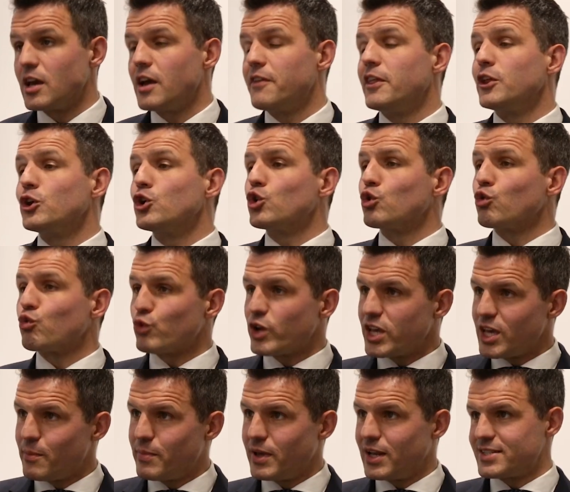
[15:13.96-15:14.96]
and then you've got to
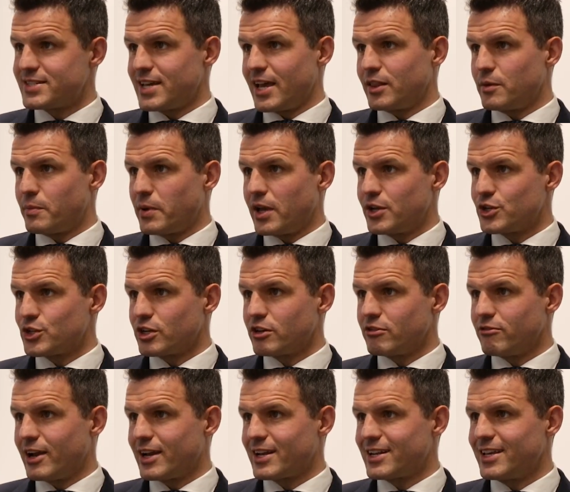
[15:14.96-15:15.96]
rehabilitate the patient
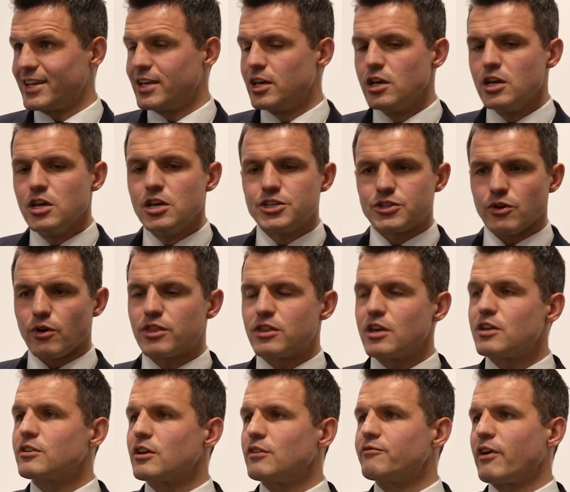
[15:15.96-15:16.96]
correctly. So I
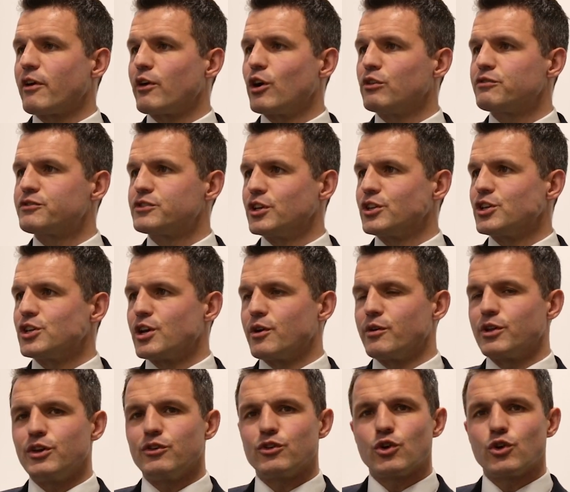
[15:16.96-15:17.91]
think that very often, and